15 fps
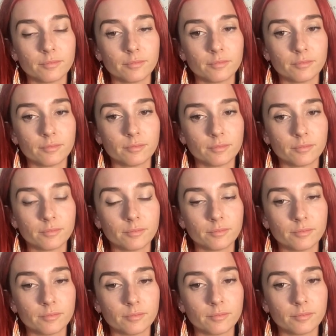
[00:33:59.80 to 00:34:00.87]

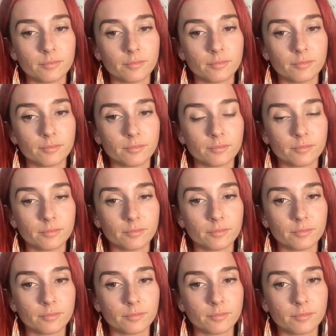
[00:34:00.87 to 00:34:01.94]

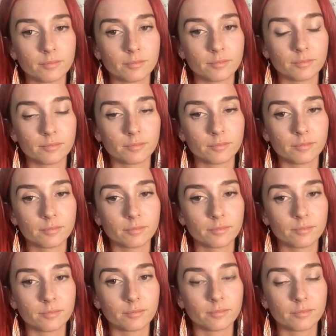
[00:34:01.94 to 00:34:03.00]

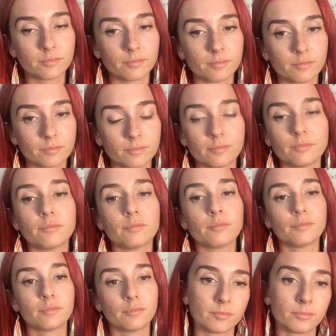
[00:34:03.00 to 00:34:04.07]

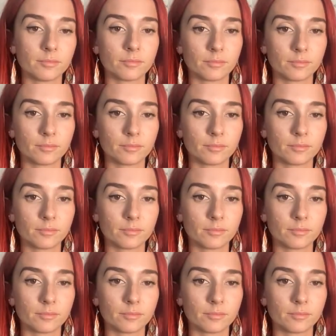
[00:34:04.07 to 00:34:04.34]
This person isn't speaking.